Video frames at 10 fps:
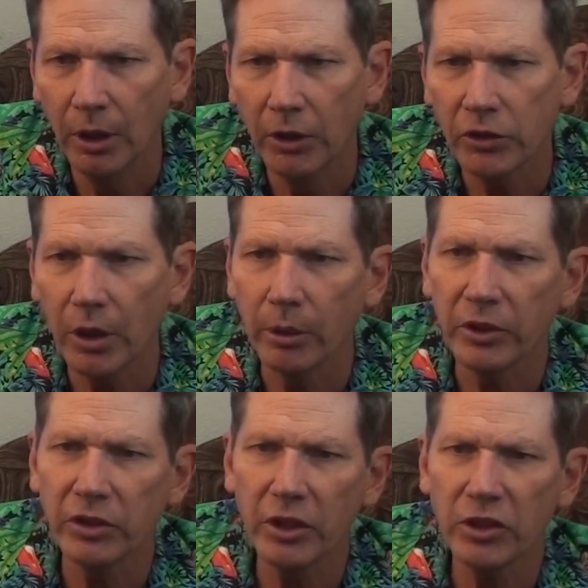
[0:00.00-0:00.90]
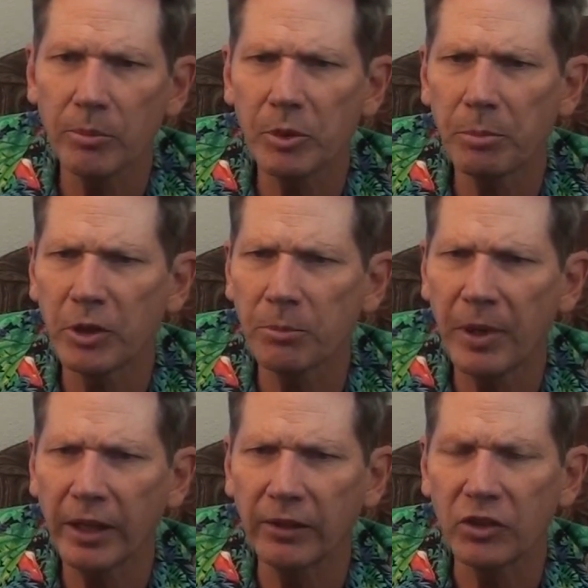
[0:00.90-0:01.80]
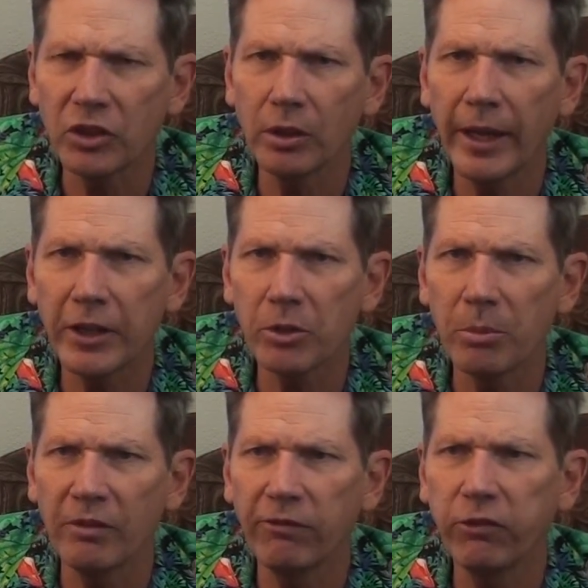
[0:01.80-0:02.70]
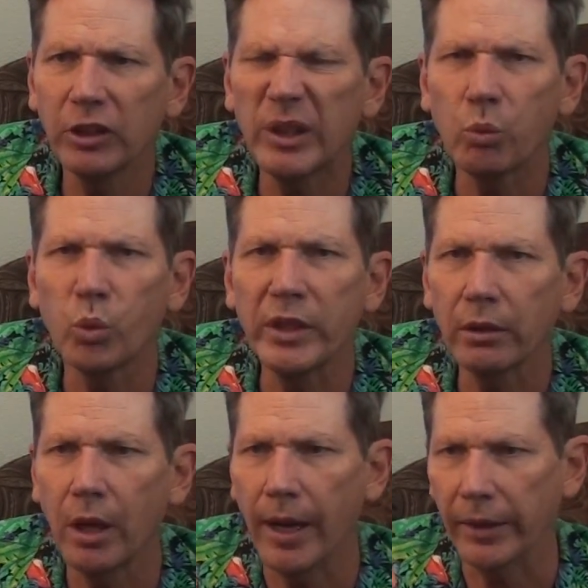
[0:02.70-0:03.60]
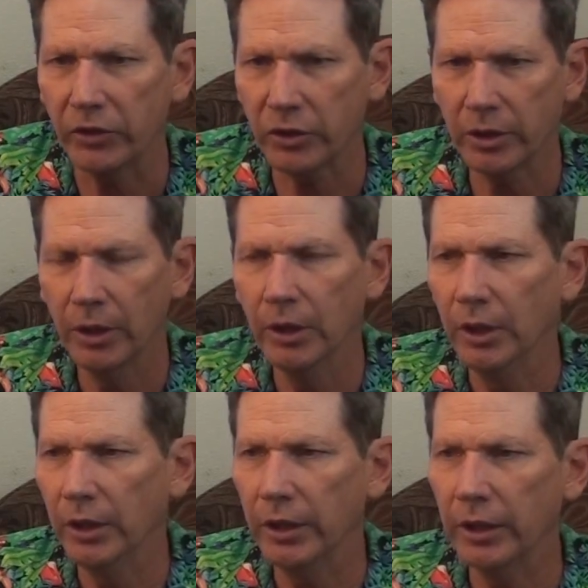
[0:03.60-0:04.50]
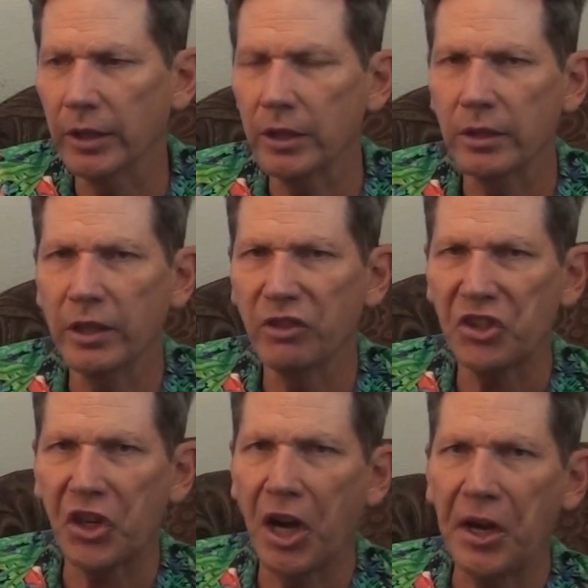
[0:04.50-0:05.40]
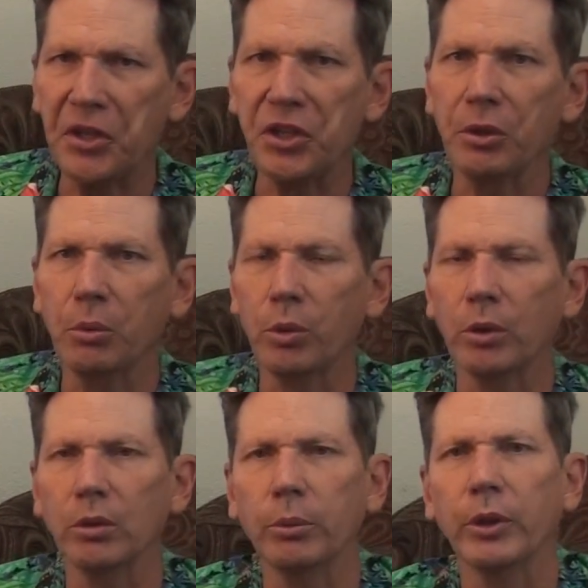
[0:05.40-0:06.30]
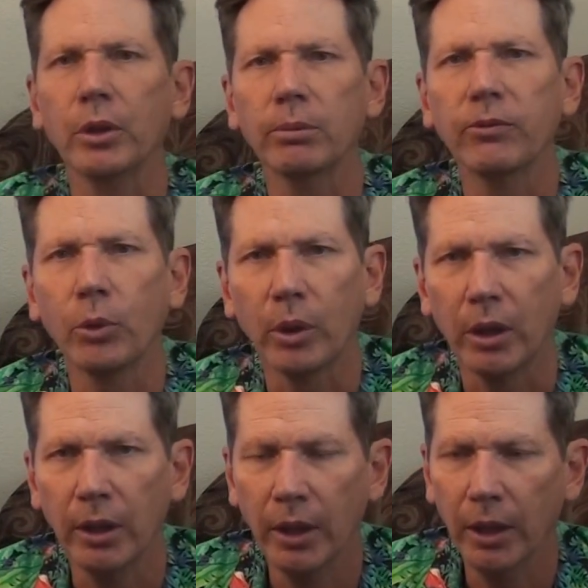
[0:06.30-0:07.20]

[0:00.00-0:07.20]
So the systems perspective still hasn't been fully realized in this ideal world we hope for.